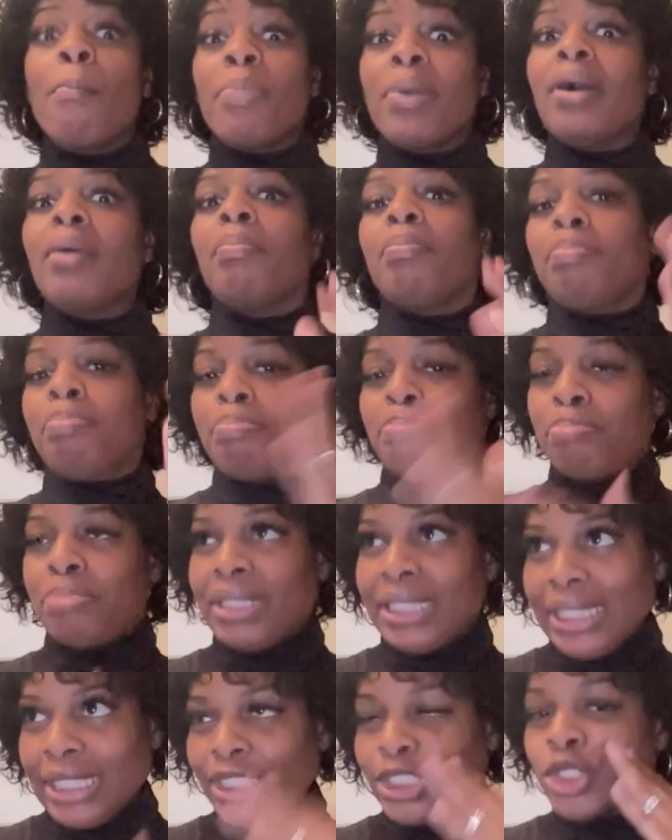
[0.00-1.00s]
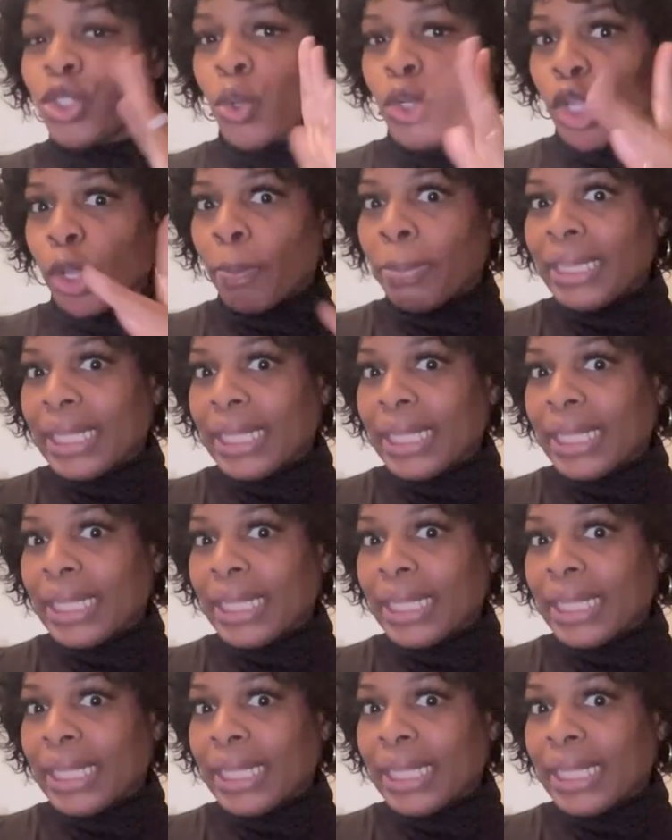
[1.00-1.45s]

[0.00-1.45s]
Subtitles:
but please know your